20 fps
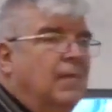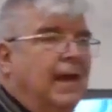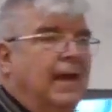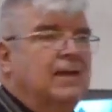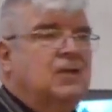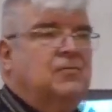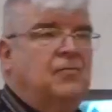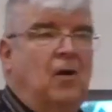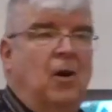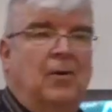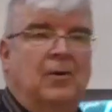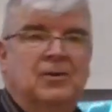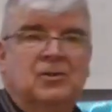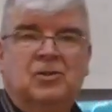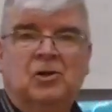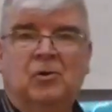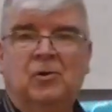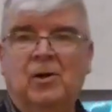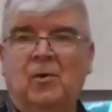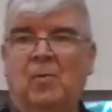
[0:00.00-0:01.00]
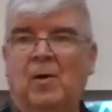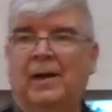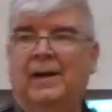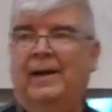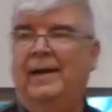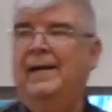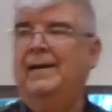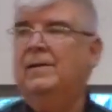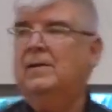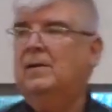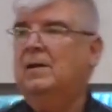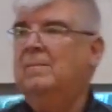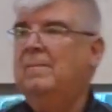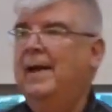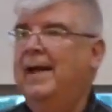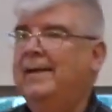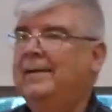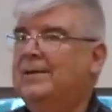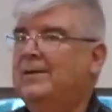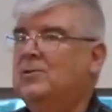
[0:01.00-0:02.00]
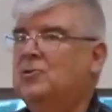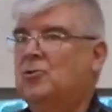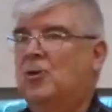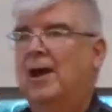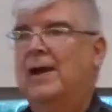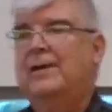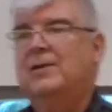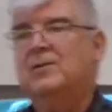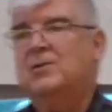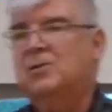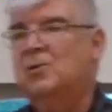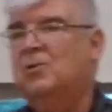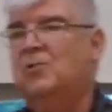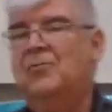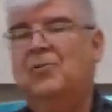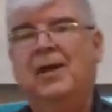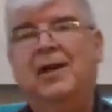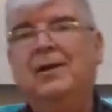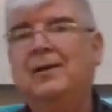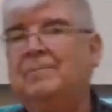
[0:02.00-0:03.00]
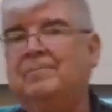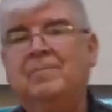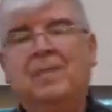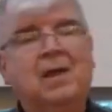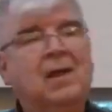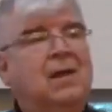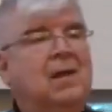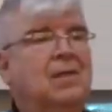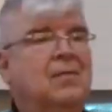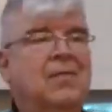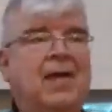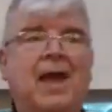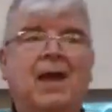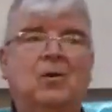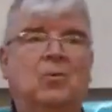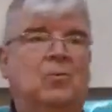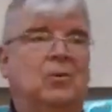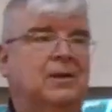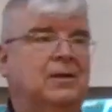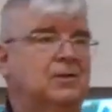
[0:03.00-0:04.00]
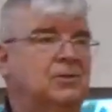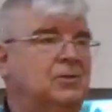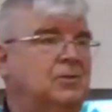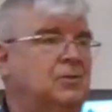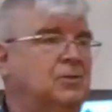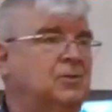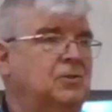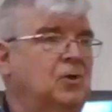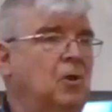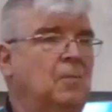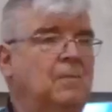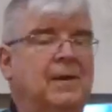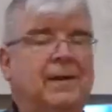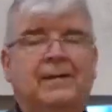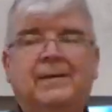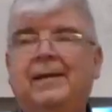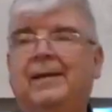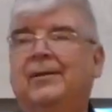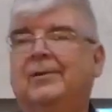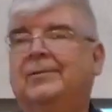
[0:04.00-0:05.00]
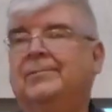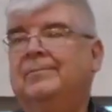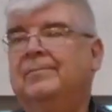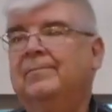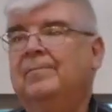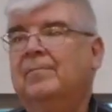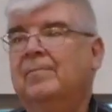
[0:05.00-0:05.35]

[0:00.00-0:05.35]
As far as doing what he had commanded, trying to serve him, that was no big deal.